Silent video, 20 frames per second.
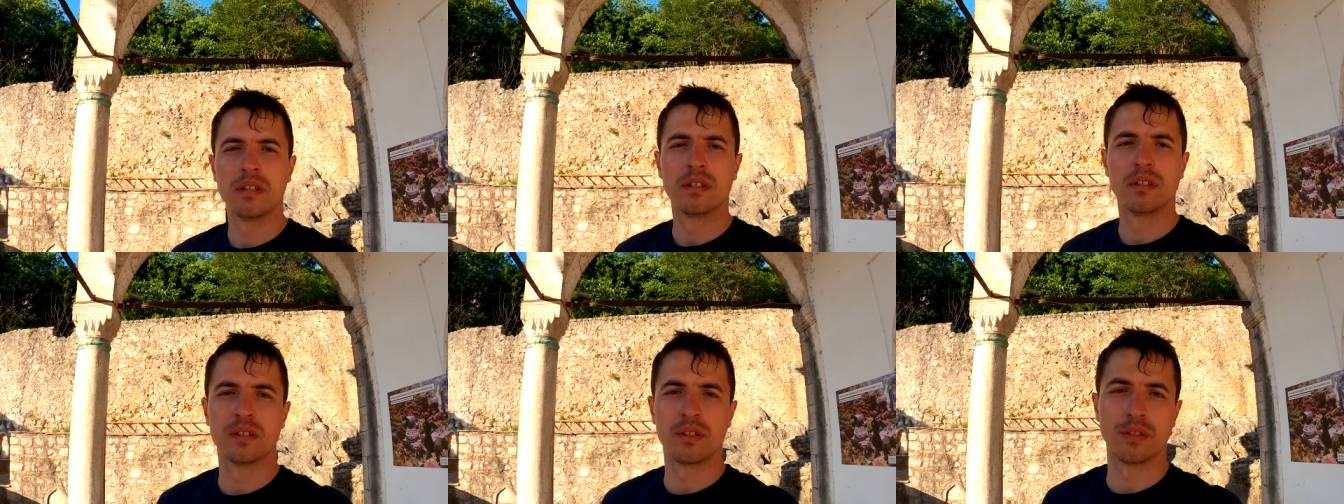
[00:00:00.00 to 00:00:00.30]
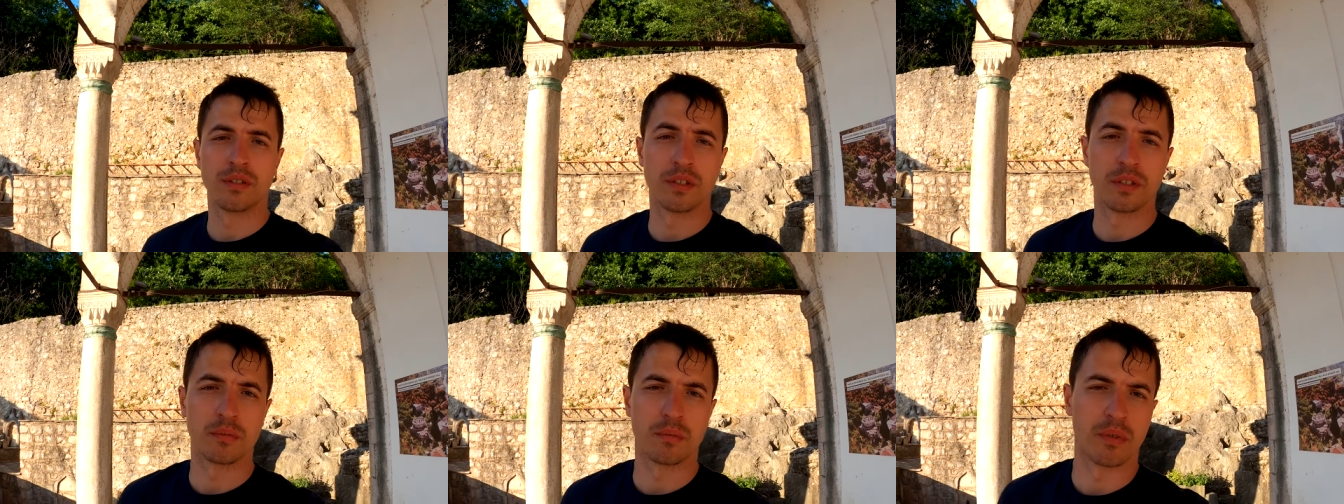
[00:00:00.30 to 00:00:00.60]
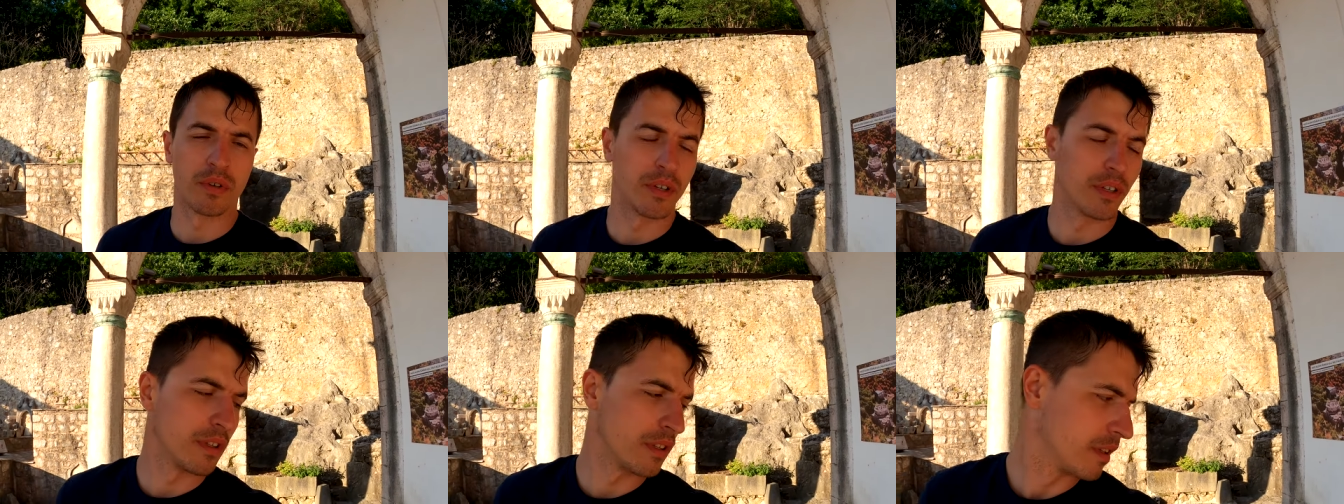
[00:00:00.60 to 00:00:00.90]
so i just
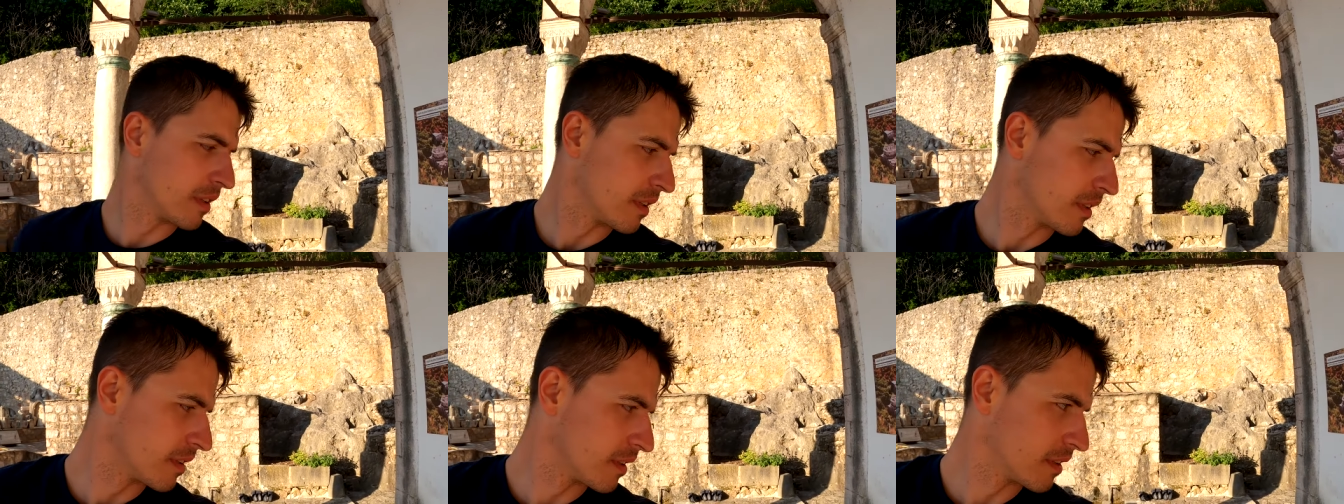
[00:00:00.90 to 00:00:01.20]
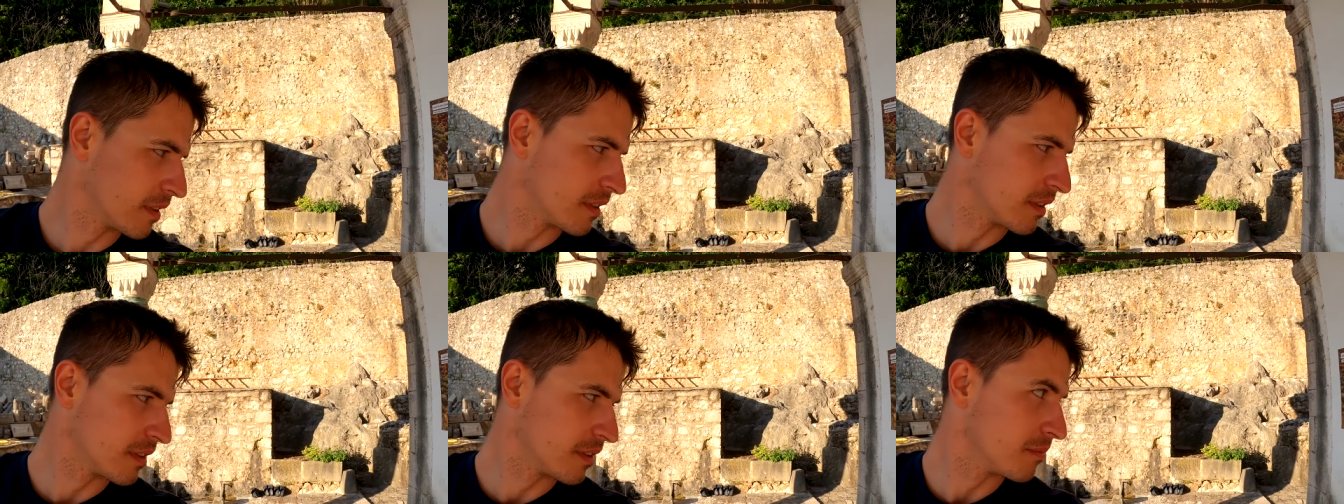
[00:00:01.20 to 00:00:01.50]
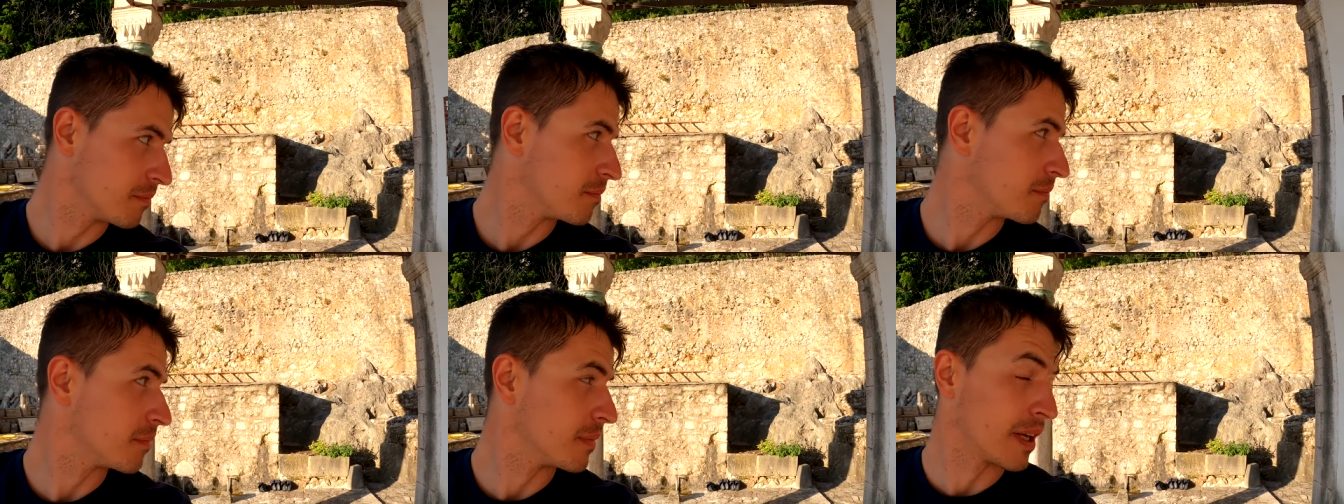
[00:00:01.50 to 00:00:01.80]
prayed and uh,
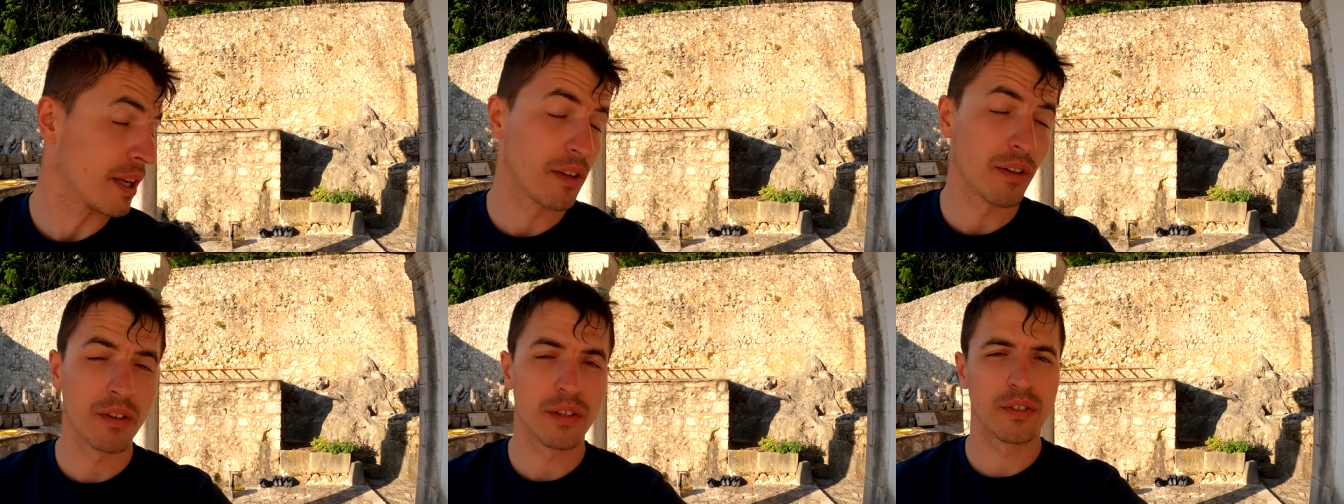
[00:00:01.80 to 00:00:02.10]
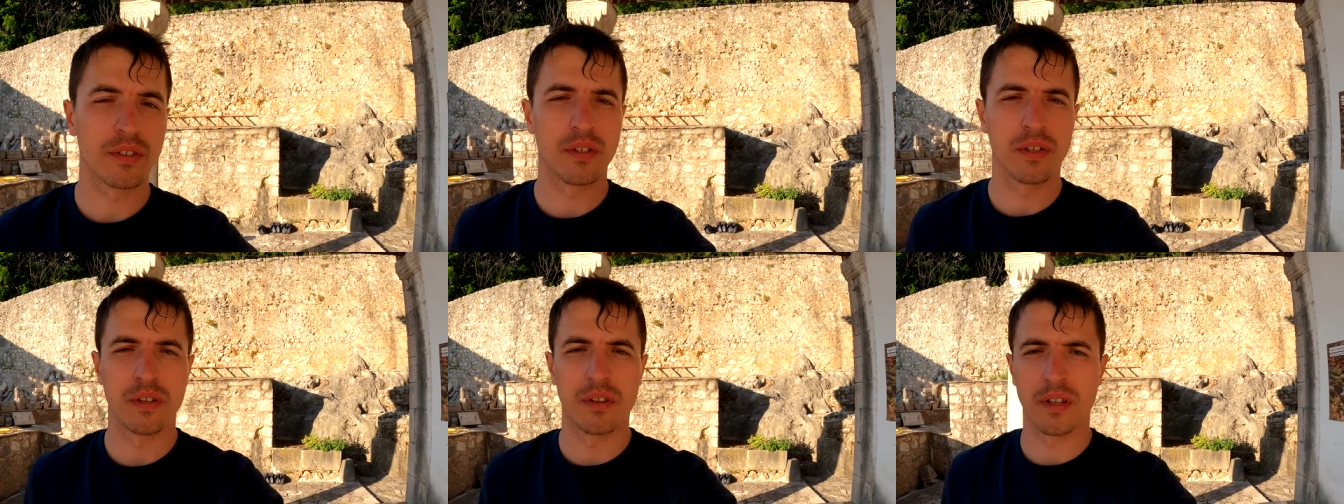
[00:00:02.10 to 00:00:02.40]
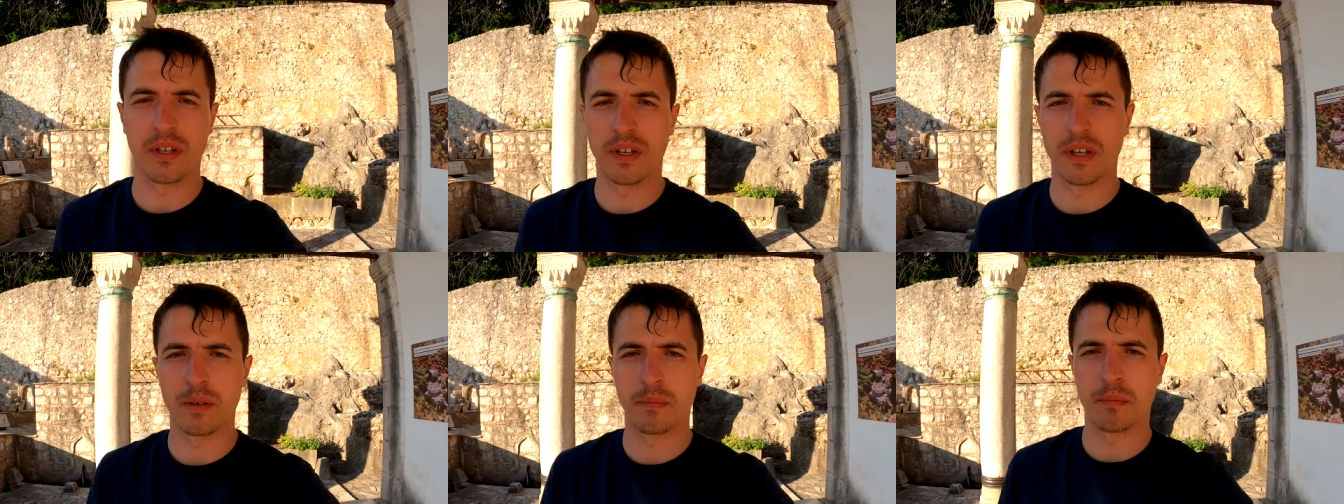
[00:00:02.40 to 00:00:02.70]
i don't actually
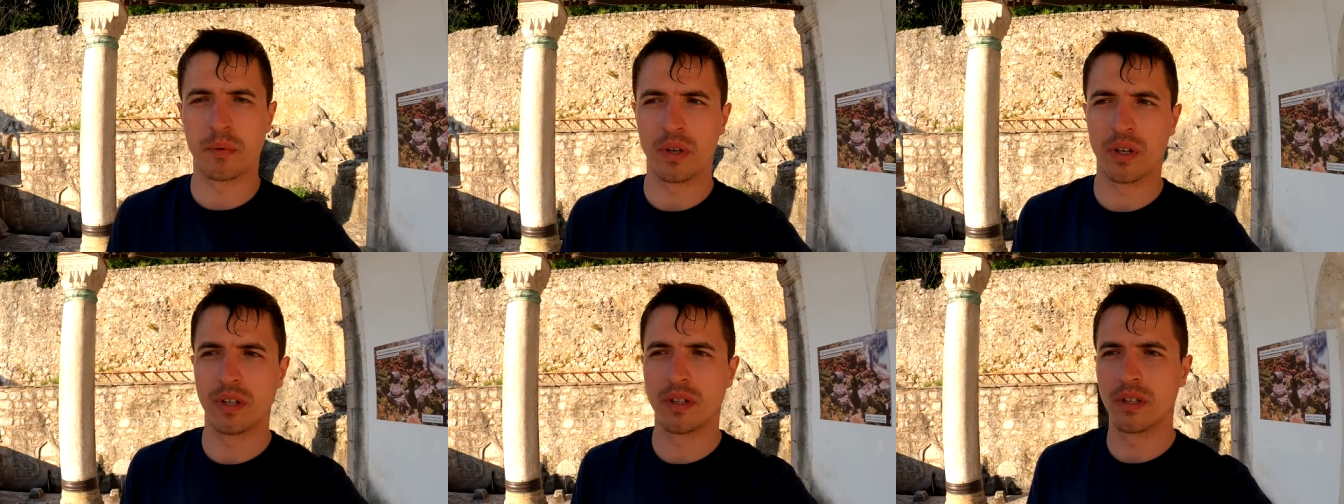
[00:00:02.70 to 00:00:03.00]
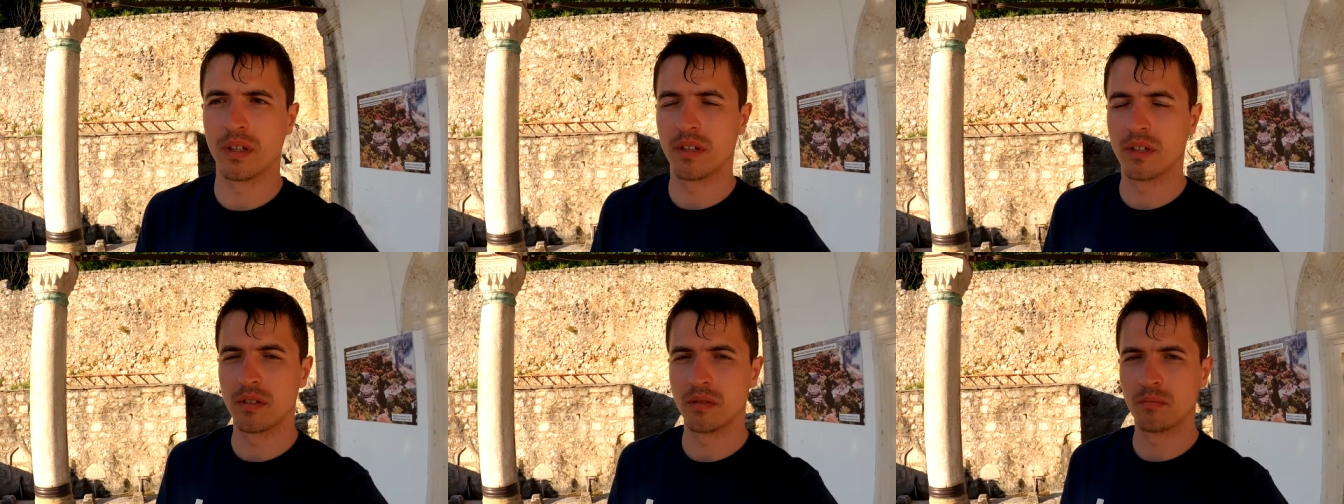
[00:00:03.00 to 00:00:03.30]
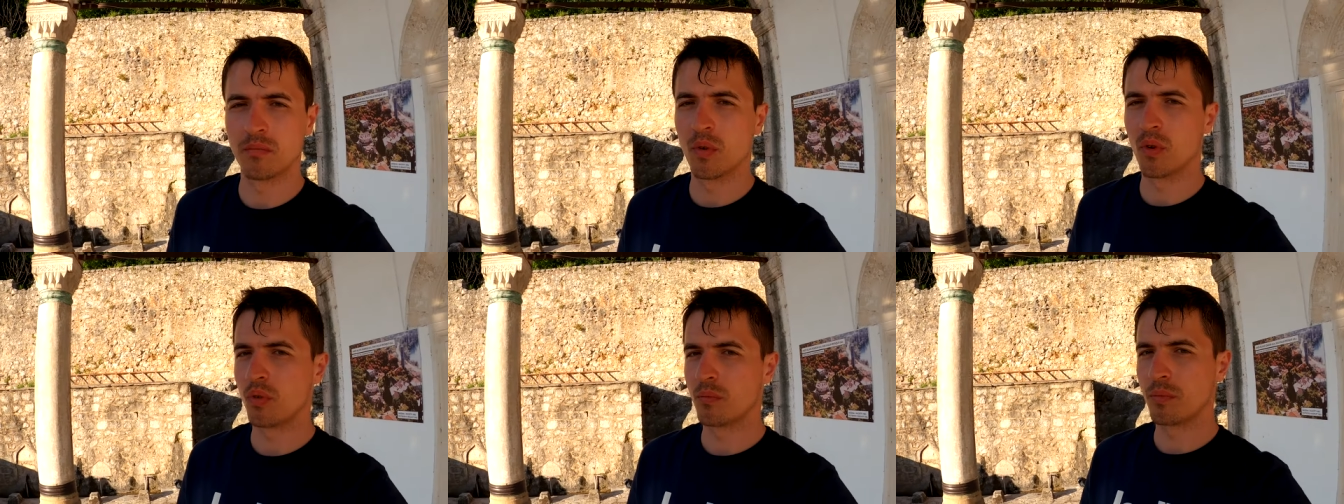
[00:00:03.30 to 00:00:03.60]
think i prayed in a
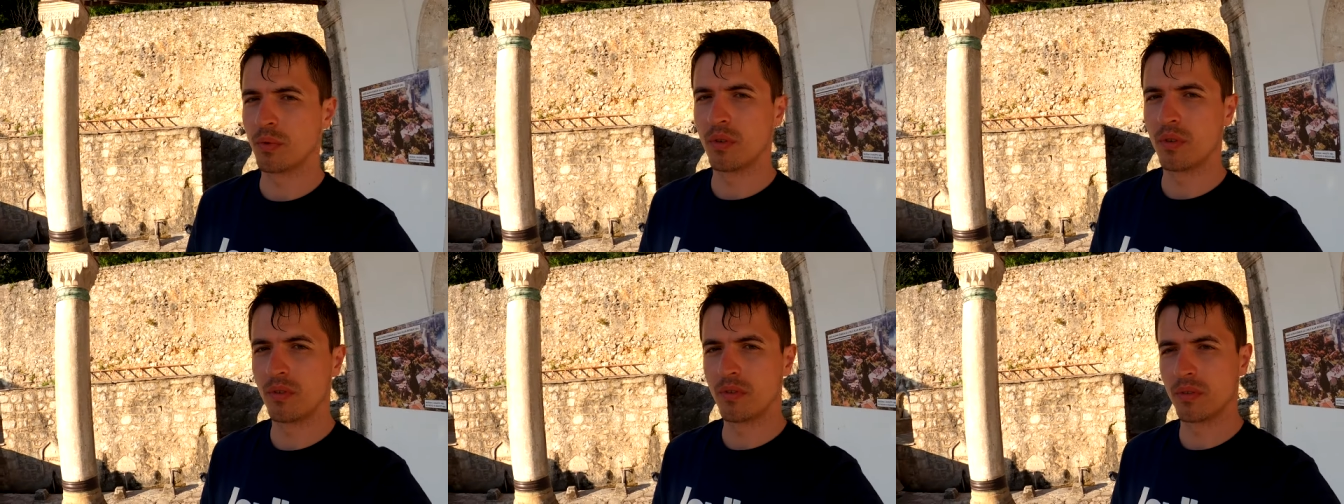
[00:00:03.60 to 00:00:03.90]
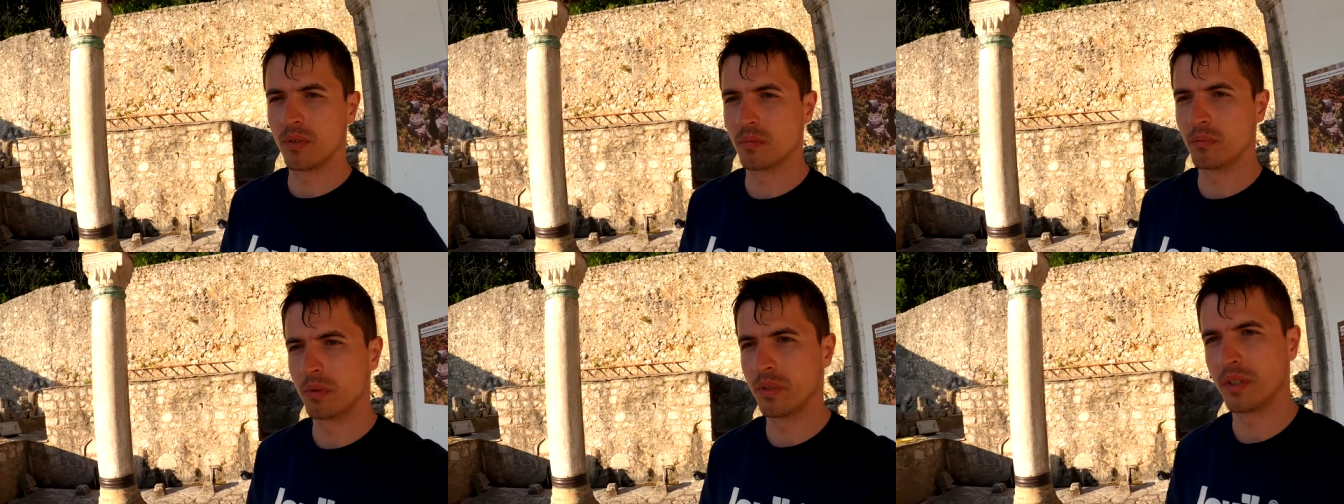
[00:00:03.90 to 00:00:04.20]
more beautiful